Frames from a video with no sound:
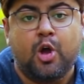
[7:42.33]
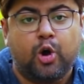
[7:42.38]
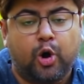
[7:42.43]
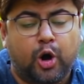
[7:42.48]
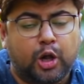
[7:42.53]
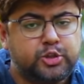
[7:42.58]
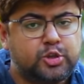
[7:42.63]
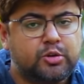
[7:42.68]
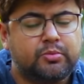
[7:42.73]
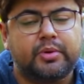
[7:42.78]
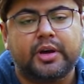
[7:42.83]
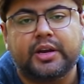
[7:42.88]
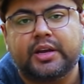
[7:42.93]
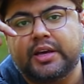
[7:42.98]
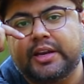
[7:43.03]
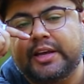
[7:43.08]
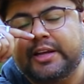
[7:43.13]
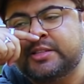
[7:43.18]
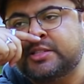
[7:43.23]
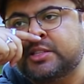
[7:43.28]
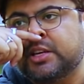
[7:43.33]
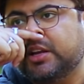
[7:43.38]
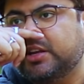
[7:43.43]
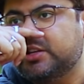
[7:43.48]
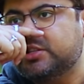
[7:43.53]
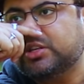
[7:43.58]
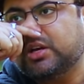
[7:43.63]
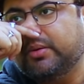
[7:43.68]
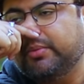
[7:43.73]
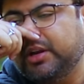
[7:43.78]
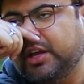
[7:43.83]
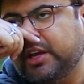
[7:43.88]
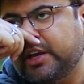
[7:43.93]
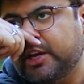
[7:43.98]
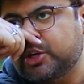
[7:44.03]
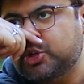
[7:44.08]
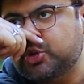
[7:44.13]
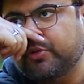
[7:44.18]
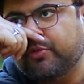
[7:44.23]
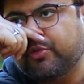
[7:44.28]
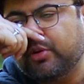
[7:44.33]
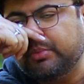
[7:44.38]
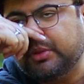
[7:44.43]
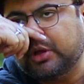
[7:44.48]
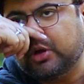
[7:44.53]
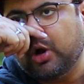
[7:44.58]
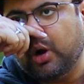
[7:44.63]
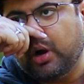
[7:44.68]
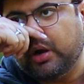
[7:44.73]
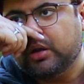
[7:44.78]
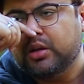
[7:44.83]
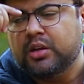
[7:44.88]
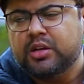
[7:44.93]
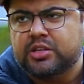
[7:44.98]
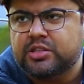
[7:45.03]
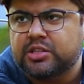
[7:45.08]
Also, Mercury and Sun is communication from the God.